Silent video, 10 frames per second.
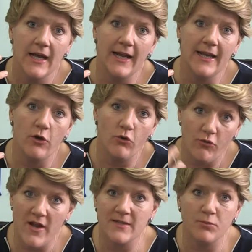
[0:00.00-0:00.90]
an
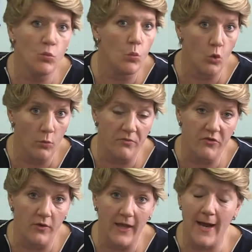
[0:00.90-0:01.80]
incredible warmth
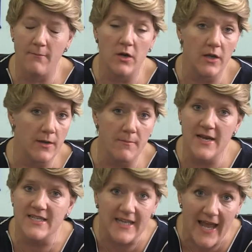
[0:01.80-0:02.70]
on camera, an
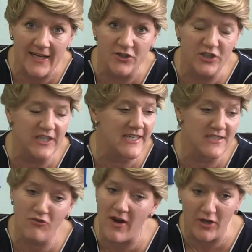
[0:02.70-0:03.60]
amazing energy, he
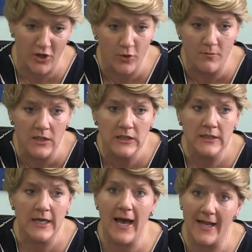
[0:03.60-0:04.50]
has great humour,
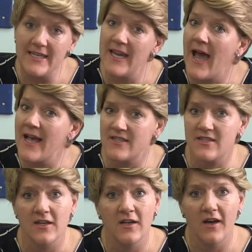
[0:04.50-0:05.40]
and he
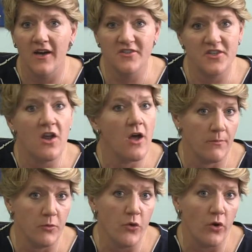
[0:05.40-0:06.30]
has
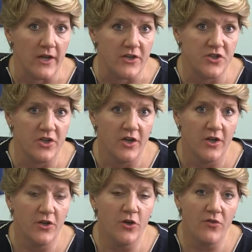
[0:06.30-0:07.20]
undeniable knowledge.
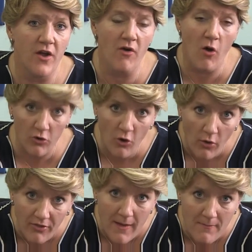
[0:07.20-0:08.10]
There are
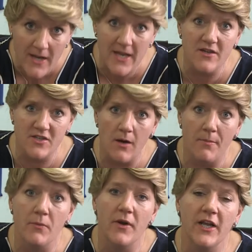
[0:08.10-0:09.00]
not that many
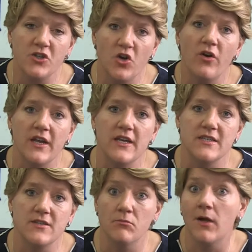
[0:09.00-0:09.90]
Derby-winning
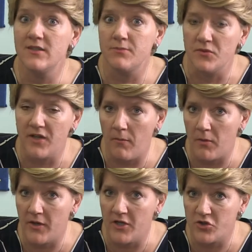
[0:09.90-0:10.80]
jockeys, multiple
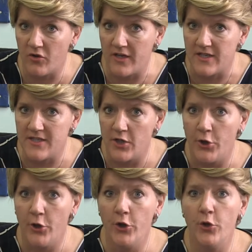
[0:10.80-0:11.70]
Derby-winning jockeys,
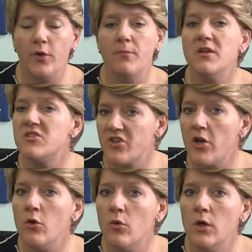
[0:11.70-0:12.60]
who can be
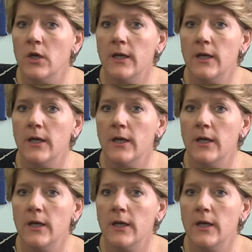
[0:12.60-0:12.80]
so